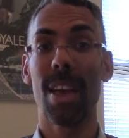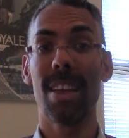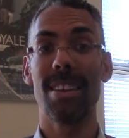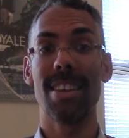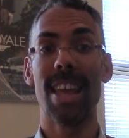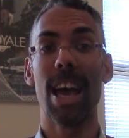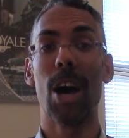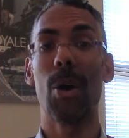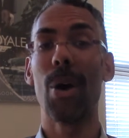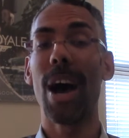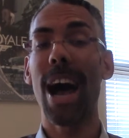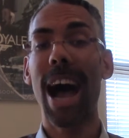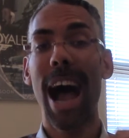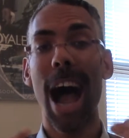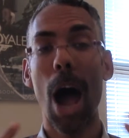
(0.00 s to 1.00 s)
Now,
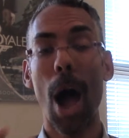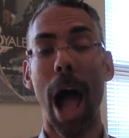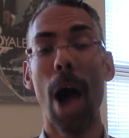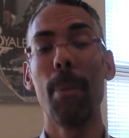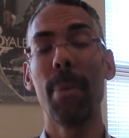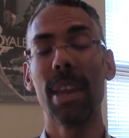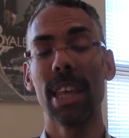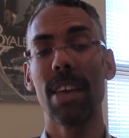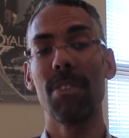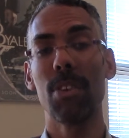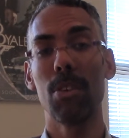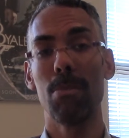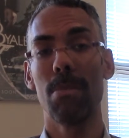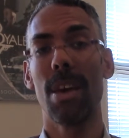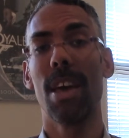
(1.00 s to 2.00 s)
how many of
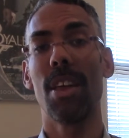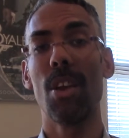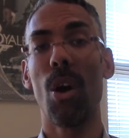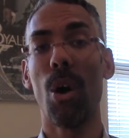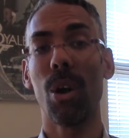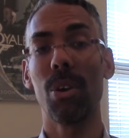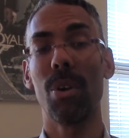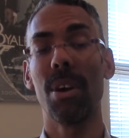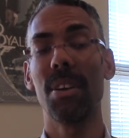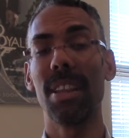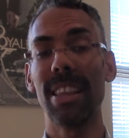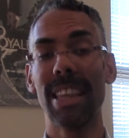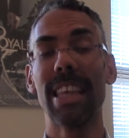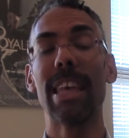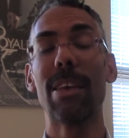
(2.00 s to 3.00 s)
you men are going to
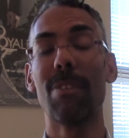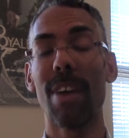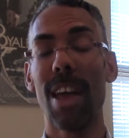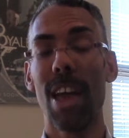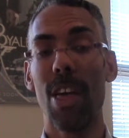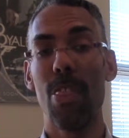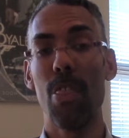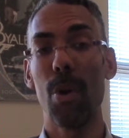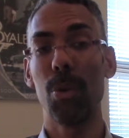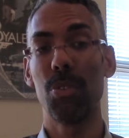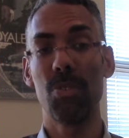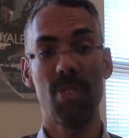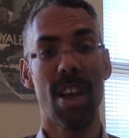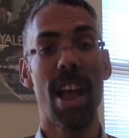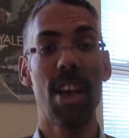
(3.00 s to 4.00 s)
leave those
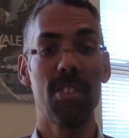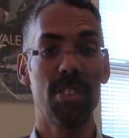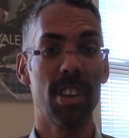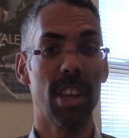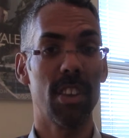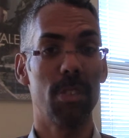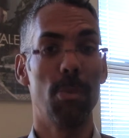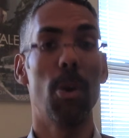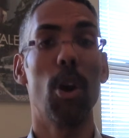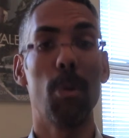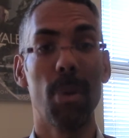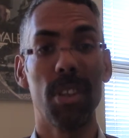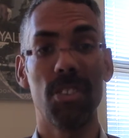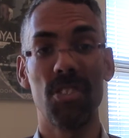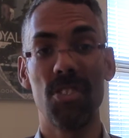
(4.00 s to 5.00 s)
fashion
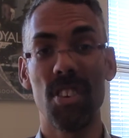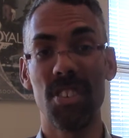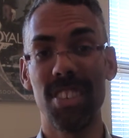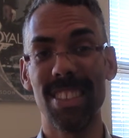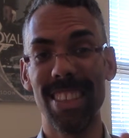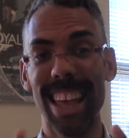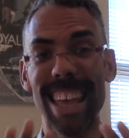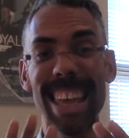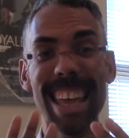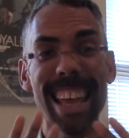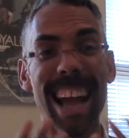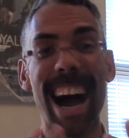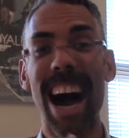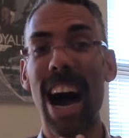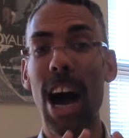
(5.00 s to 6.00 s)
experiments just
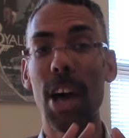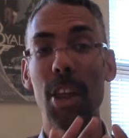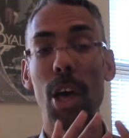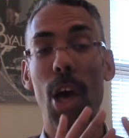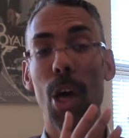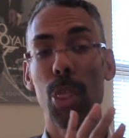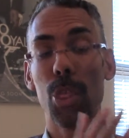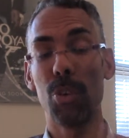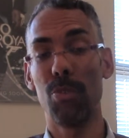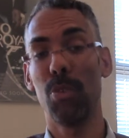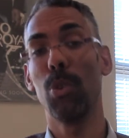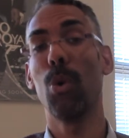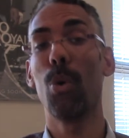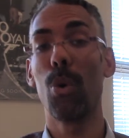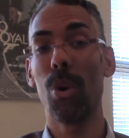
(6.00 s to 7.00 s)
laying on the
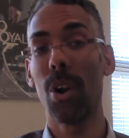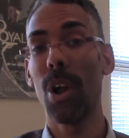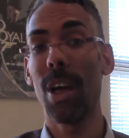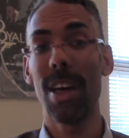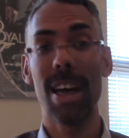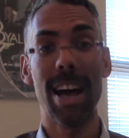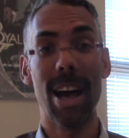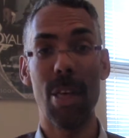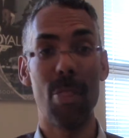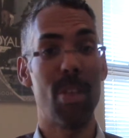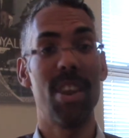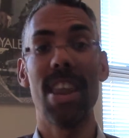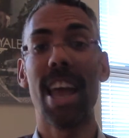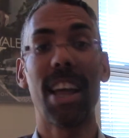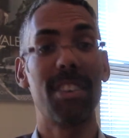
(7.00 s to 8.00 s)
floor the
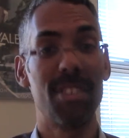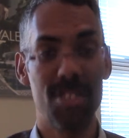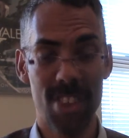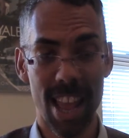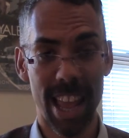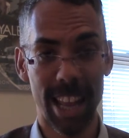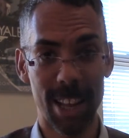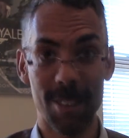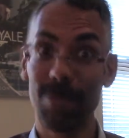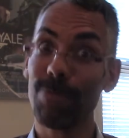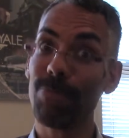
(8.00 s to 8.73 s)
next day?